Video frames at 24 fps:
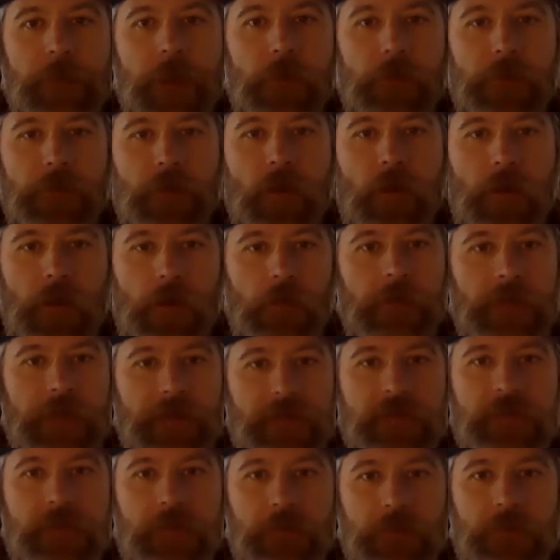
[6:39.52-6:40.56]
firing all
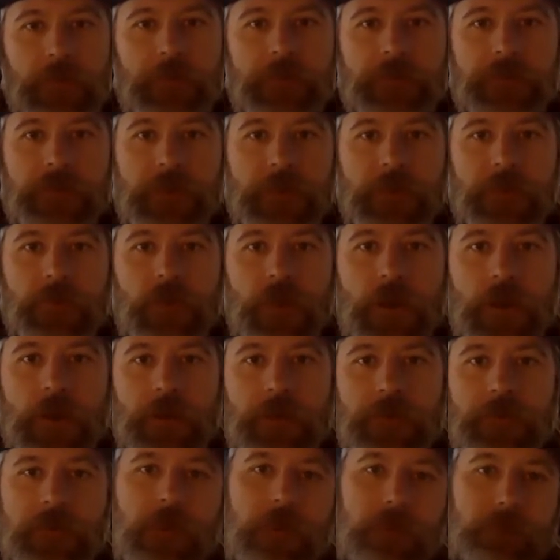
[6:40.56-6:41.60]
8 cylinders in a
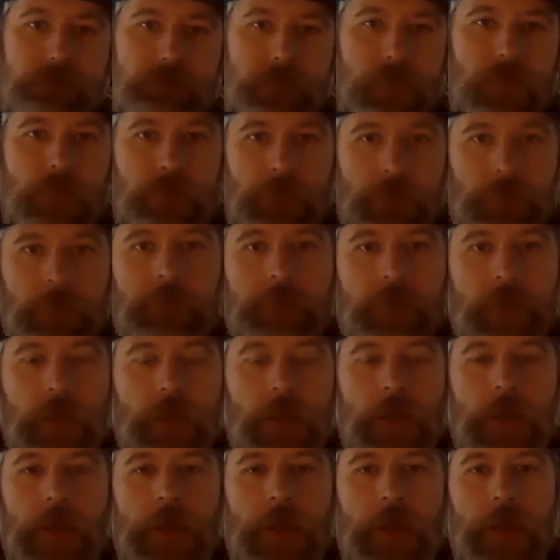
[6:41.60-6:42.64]
truck, it's going to move
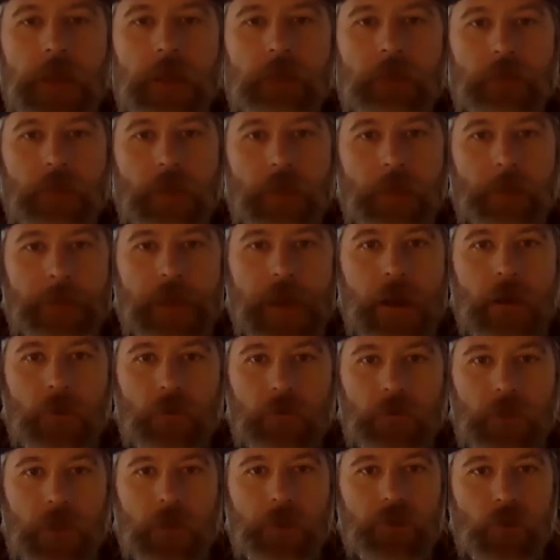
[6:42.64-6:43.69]
and have a lot of
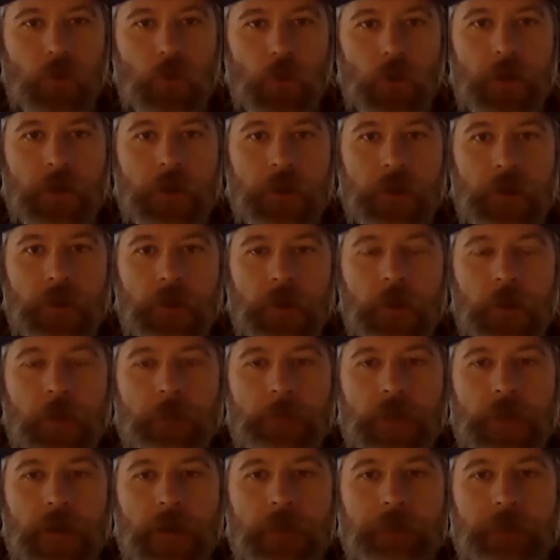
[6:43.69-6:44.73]
power, a lot of torque.
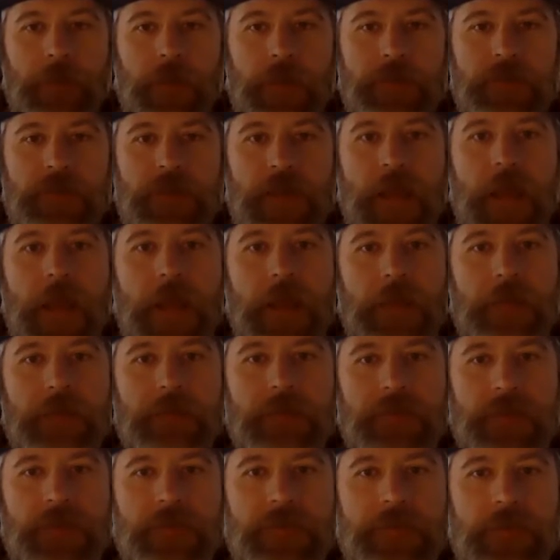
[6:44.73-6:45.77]
But if I take
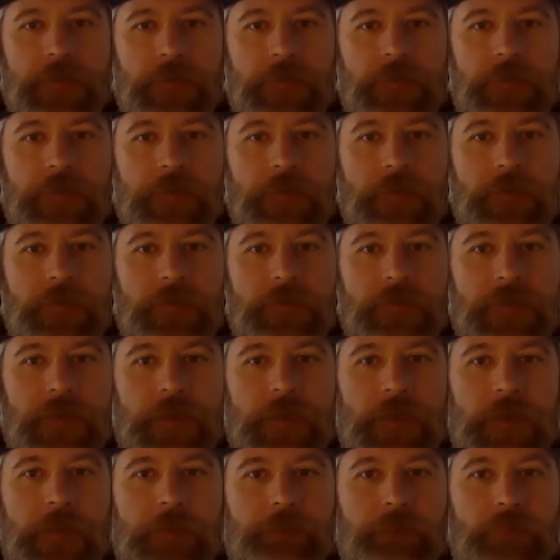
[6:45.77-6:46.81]
6 cylinders
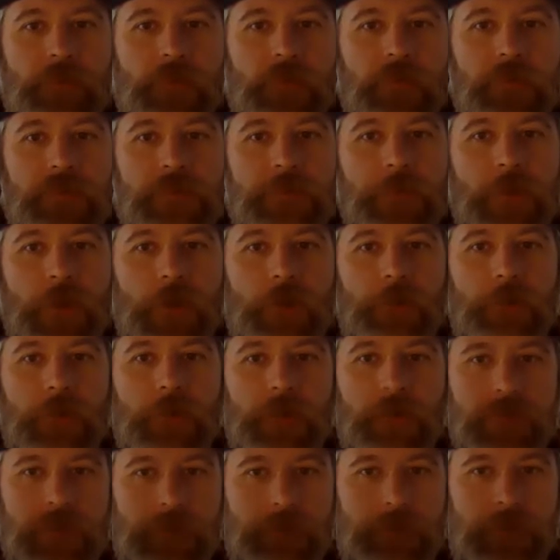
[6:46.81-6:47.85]
and I pull the spark
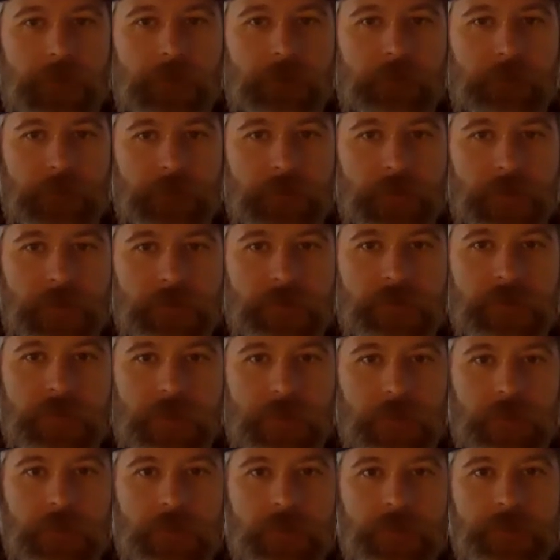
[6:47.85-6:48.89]
plugs and I'm left with 2
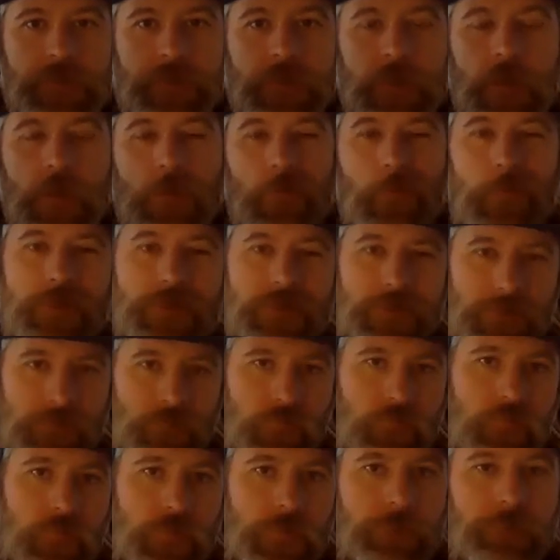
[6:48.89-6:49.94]
cylinders, which
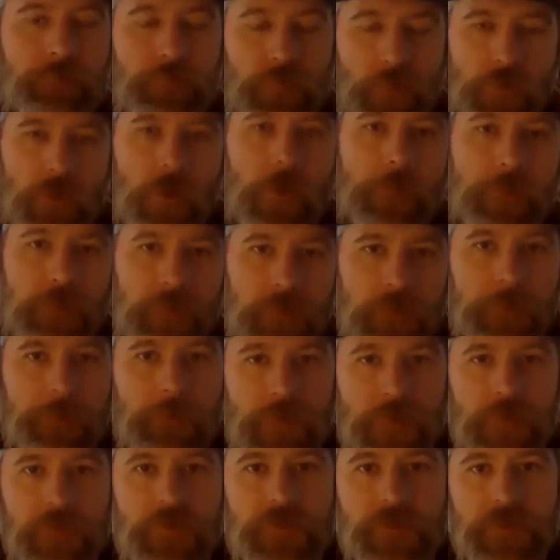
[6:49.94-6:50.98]
would predominantly
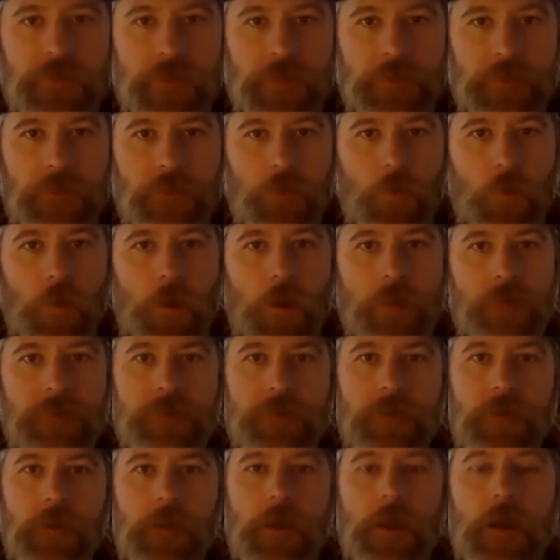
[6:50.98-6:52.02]
be just like the
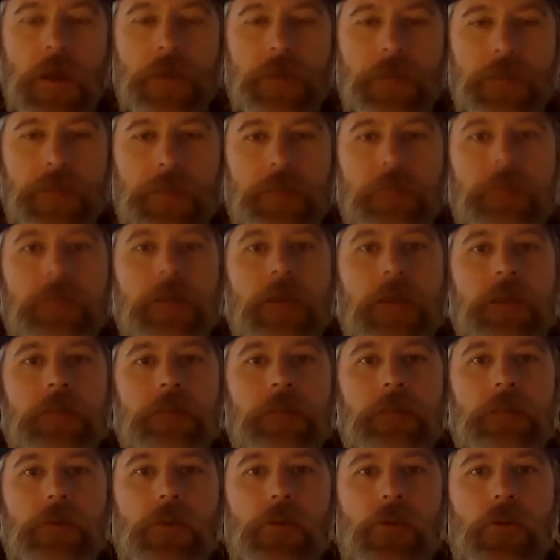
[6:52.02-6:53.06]
quads, I think
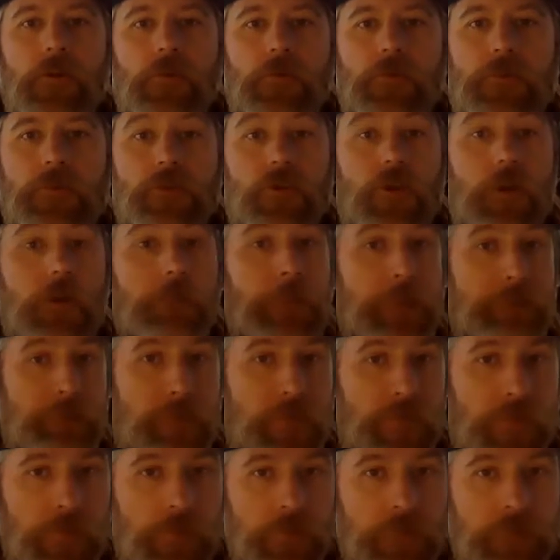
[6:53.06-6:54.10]
that the truck
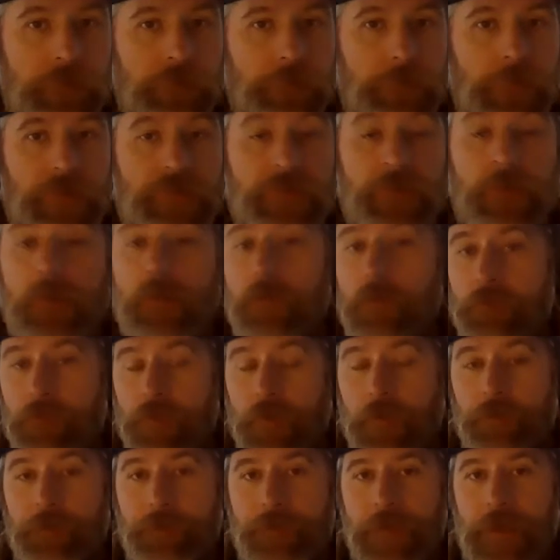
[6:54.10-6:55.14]
might move, but it's not going to
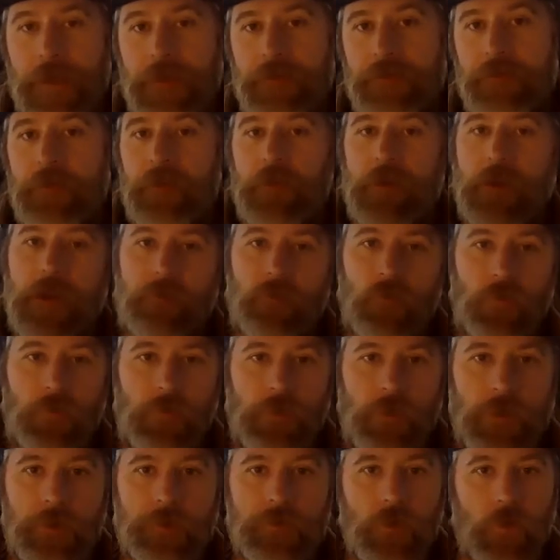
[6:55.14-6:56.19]
go very fast. It's not going to have a
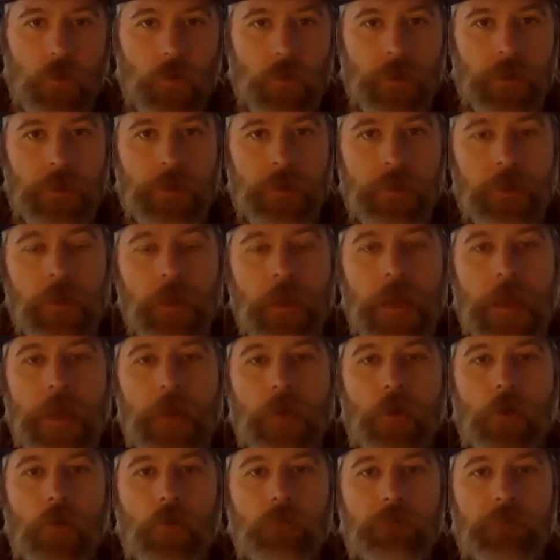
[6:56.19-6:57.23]
whole lot of torque.
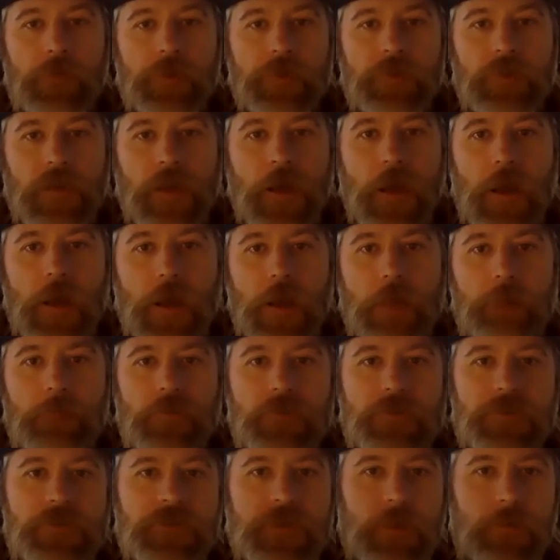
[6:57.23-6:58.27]
And over
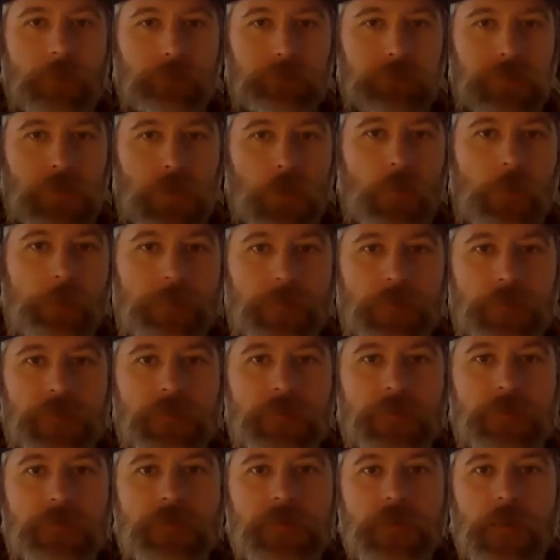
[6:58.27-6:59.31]
time, you're just going to blow up
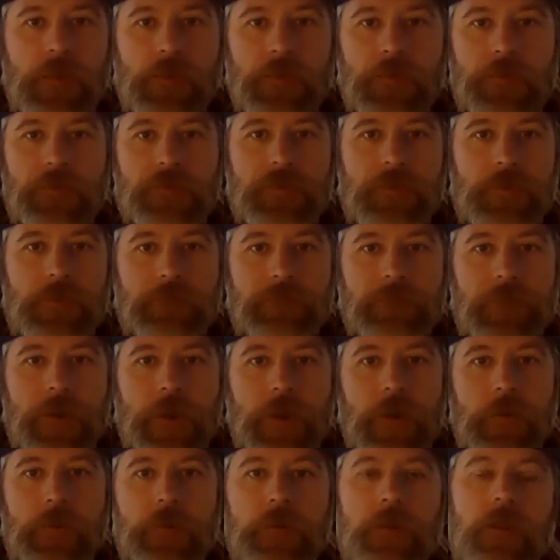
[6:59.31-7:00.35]
those 2 cylinders that are
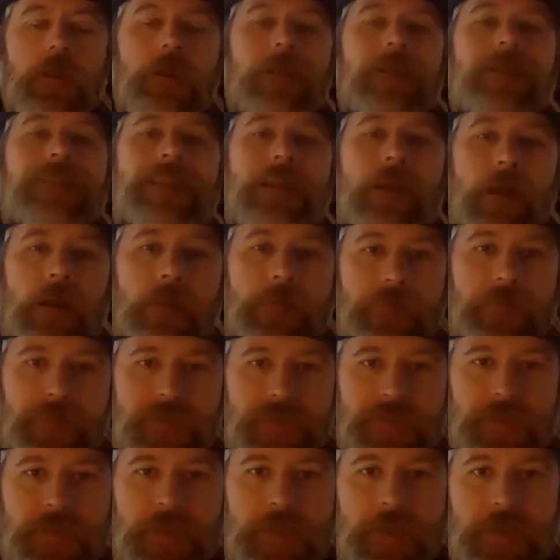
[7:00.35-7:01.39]
firing. The
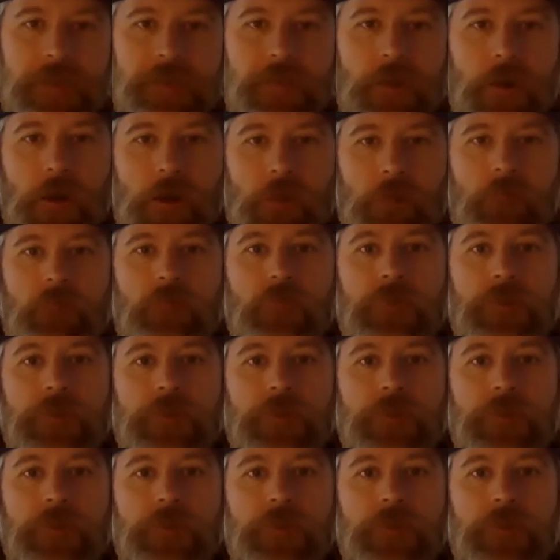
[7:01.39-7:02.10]
other 6 aren't